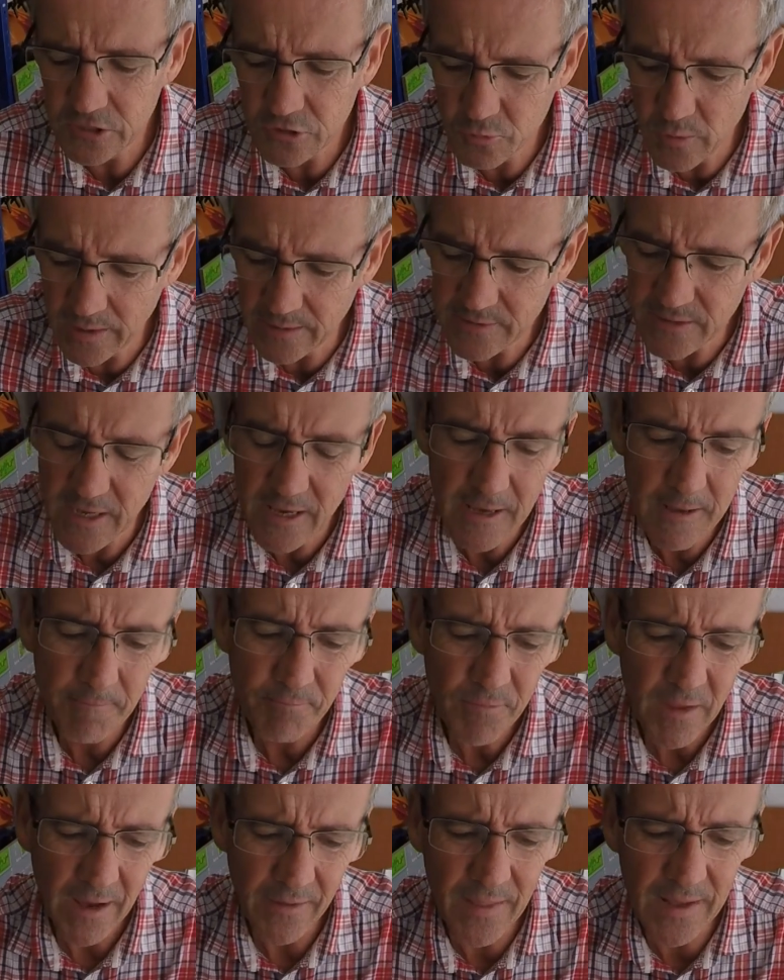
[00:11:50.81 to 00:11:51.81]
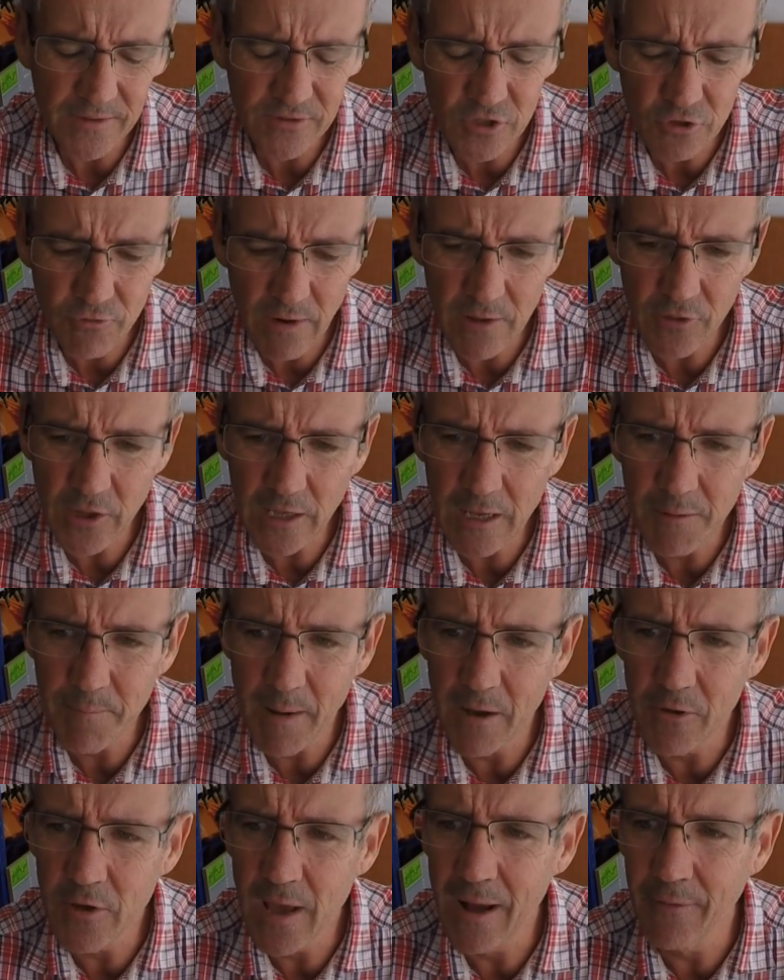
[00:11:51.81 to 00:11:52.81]
twigs, and that's the great thing
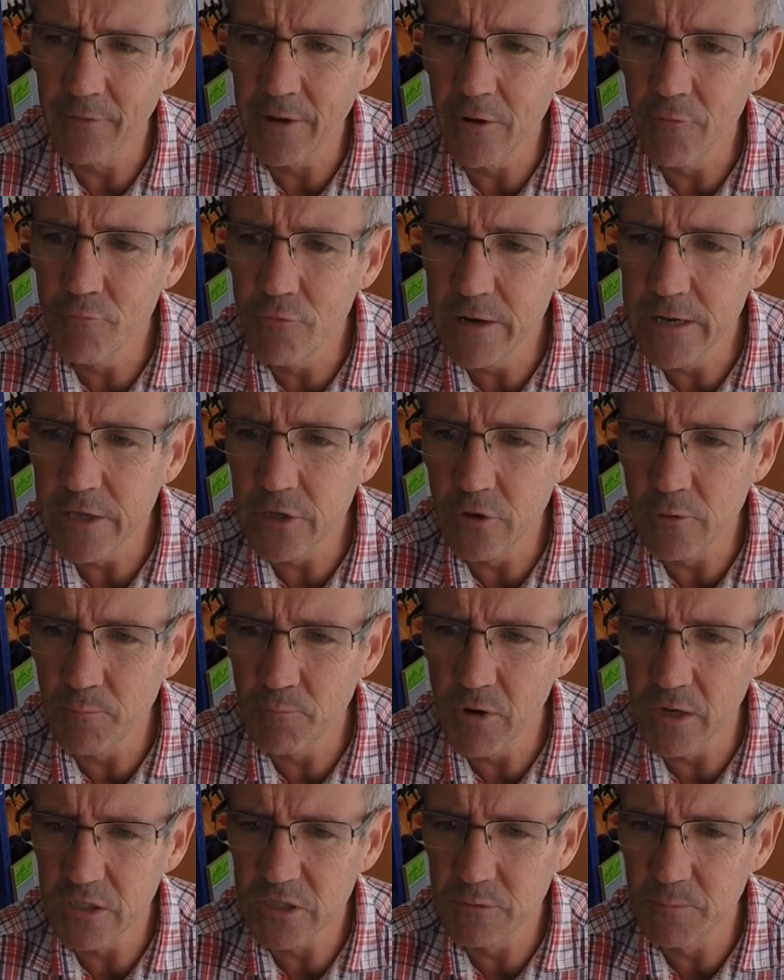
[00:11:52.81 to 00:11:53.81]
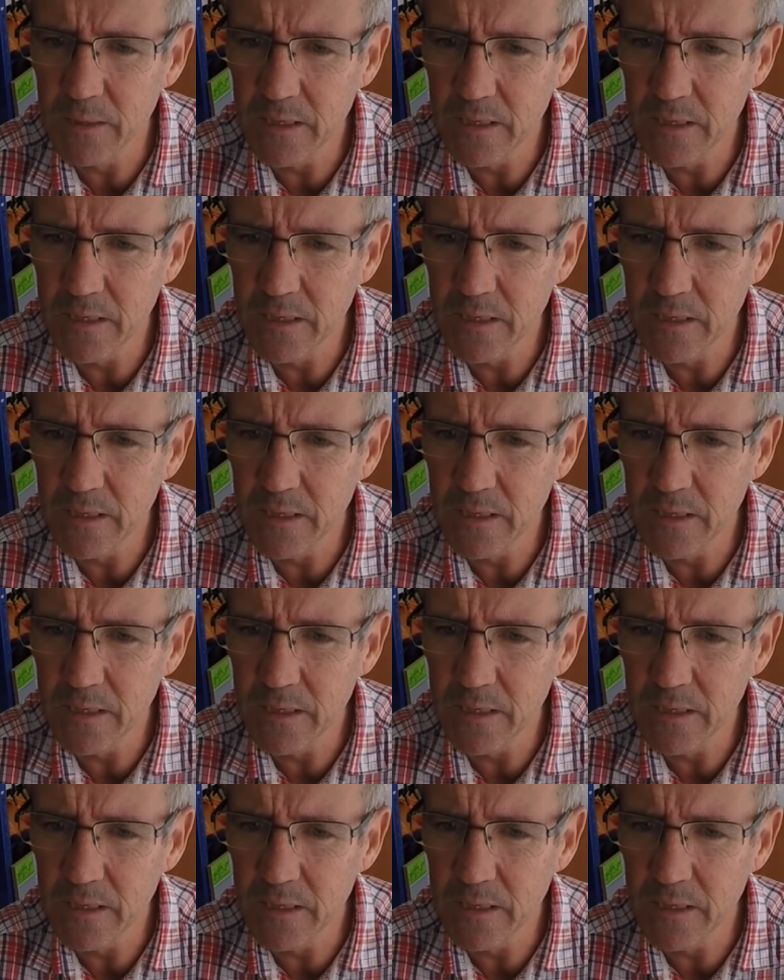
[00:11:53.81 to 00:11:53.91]
about you having a really good brush,